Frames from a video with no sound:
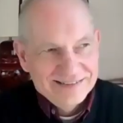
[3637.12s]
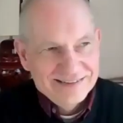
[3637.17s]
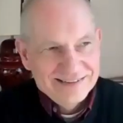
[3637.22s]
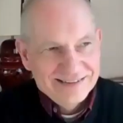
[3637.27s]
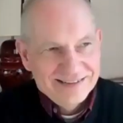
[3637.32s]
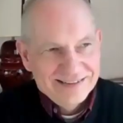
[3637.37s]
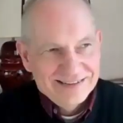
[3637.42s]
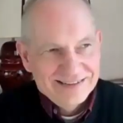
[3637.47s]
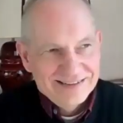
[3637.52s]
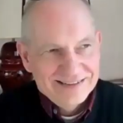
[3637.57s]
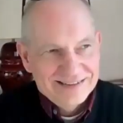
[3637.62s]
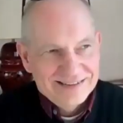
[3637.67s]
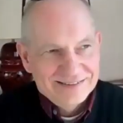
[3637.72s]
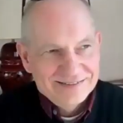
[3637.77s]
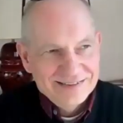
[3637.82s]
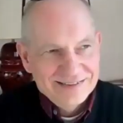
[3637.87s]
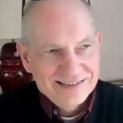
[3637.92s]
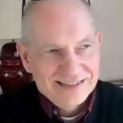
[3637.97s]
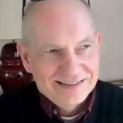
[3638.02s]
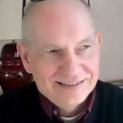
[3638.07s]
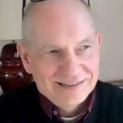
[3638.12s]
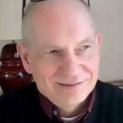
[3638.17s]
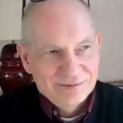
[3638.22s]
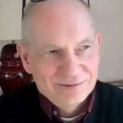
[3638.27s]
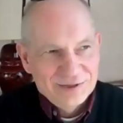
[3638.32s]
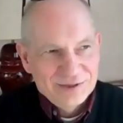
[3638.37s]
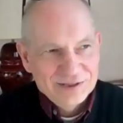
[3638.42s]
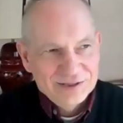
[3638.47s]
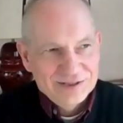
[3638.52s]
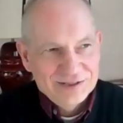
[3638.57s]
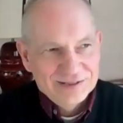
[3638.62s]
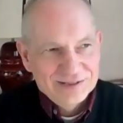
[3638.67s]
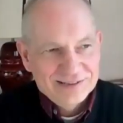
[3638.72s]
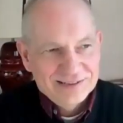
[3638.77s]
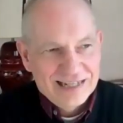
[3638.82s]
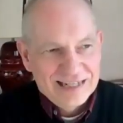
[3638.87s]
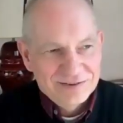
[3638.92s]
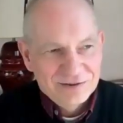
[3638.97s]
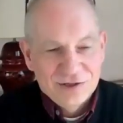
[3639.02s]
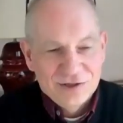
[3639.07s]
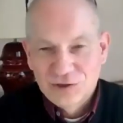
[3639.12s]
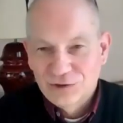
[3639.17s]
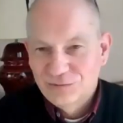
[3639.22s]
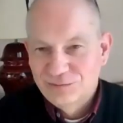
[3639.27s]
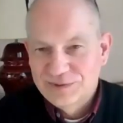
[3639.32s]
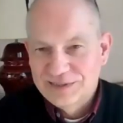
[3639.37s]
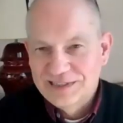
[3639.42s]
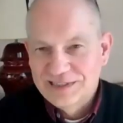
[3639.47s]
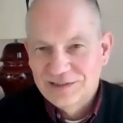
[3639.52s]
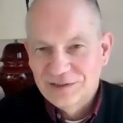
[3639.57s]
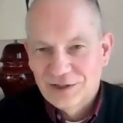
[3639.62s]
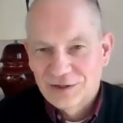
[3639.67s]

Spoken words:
that, it was as it should be.